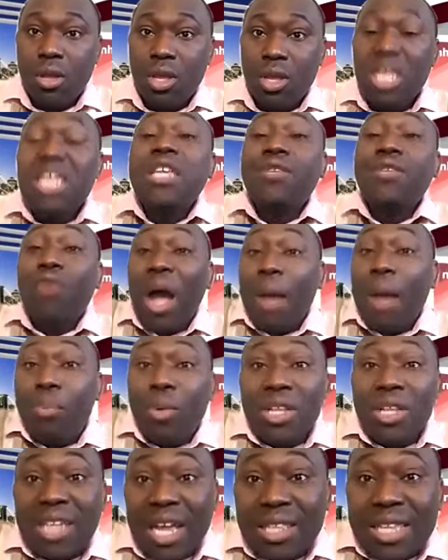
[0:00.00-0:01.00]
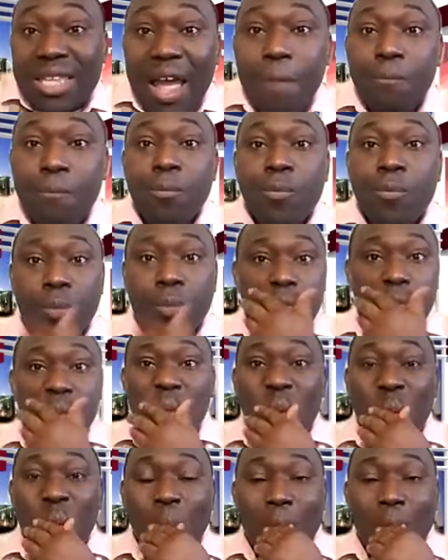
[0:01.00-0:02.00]
It's for appointed time.
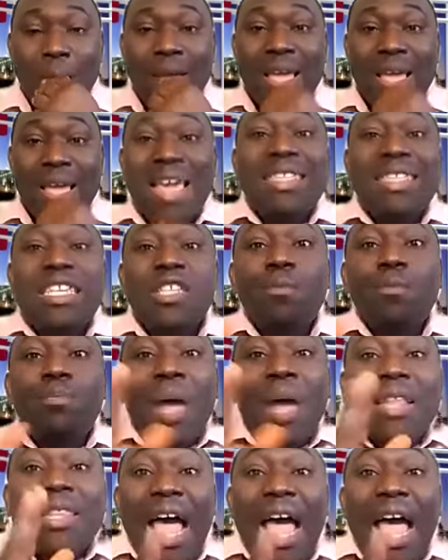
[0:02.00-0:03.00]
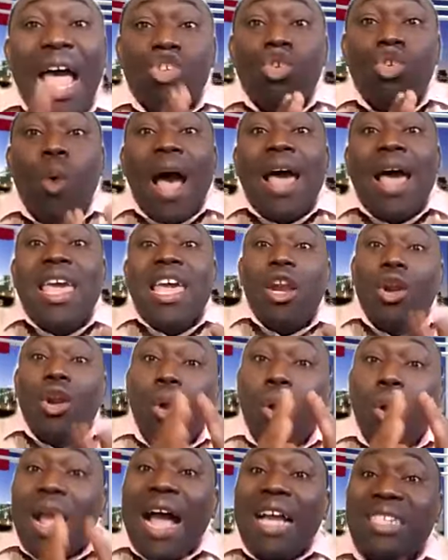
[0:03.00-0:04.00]
It is better you are a
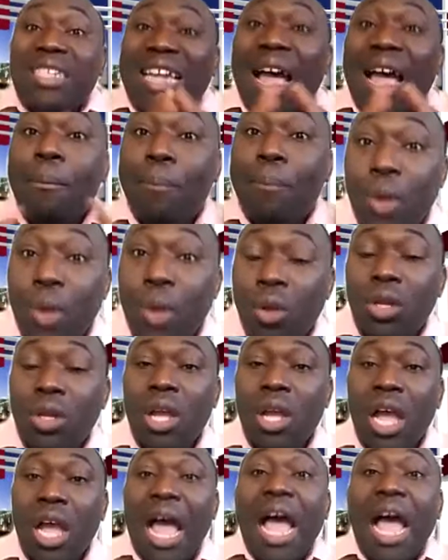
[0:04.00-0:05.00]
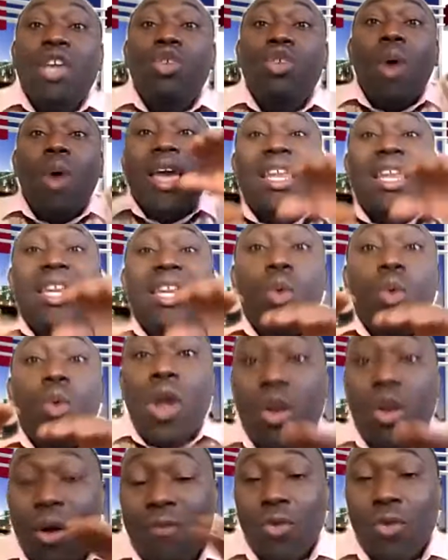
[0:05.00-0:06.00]
local champion and you are in the
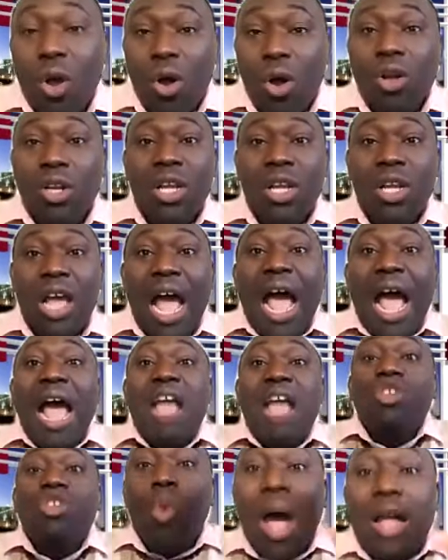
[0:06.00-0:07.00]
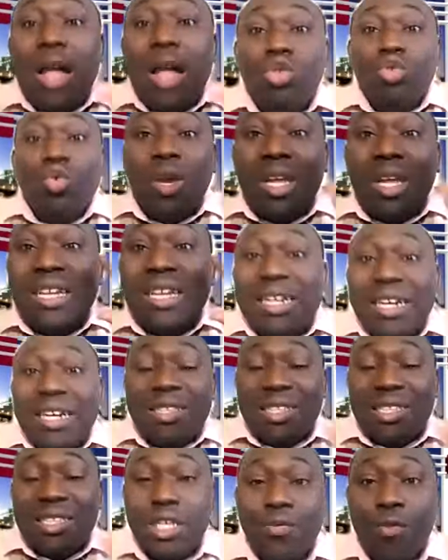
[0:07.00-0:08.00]
will of God. And you are doing
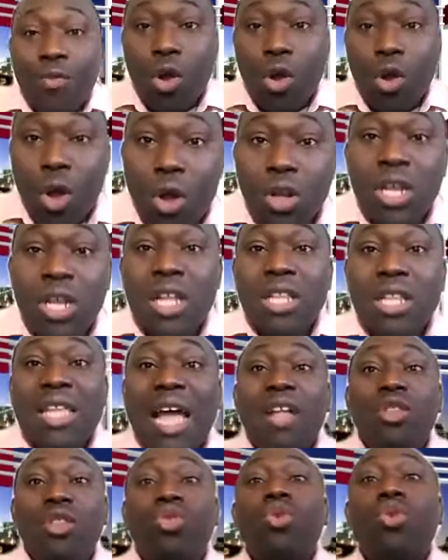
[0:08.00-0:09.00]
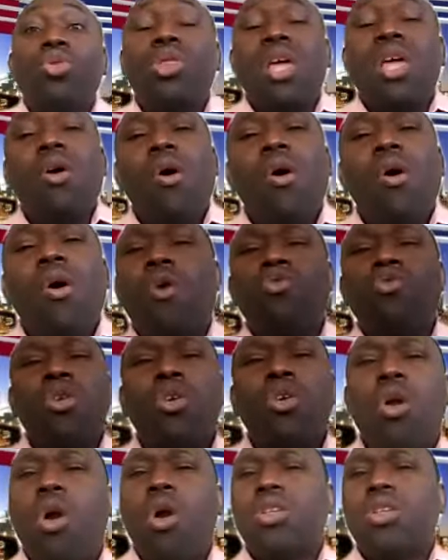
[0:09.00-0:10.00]
great things for God than to say, oh,
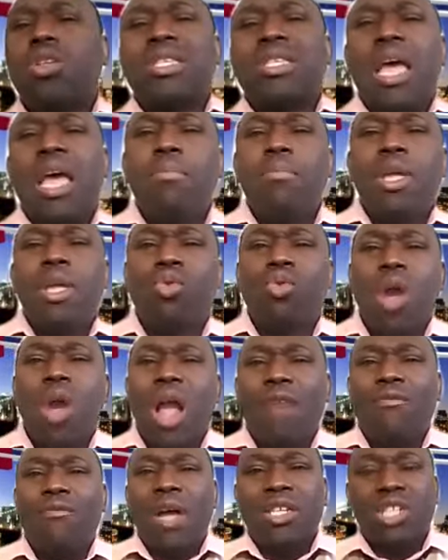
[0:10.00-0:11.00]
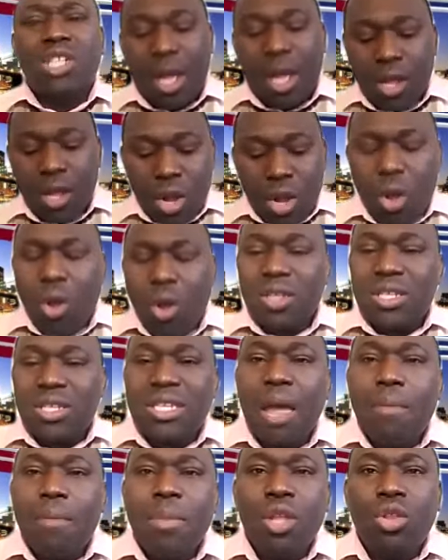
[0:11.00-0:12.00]
God send me to Kafanshan. God
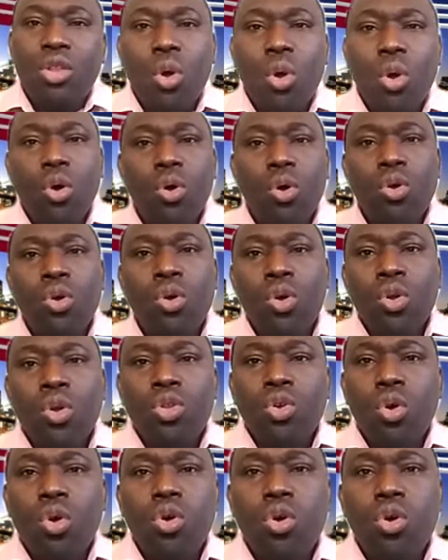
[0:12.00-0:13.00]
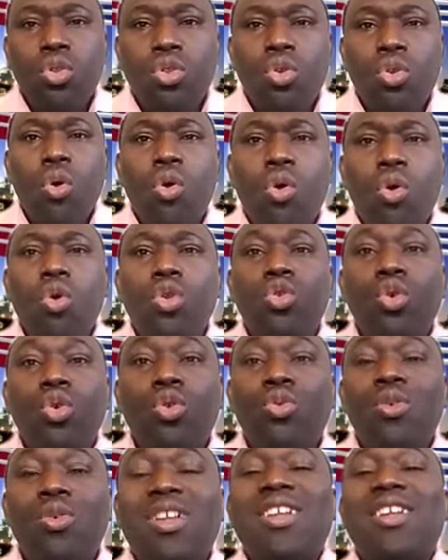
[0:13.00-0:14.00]
send me to
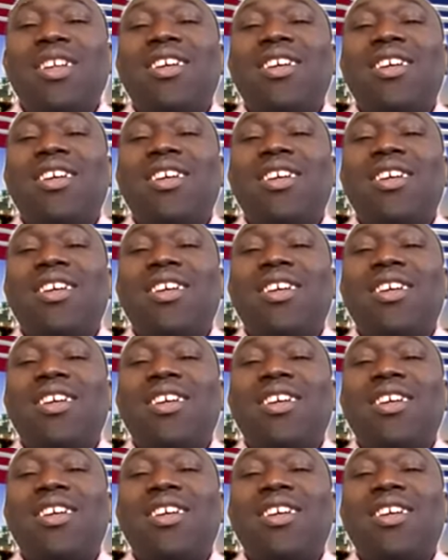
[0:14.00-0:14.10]
Cotonou.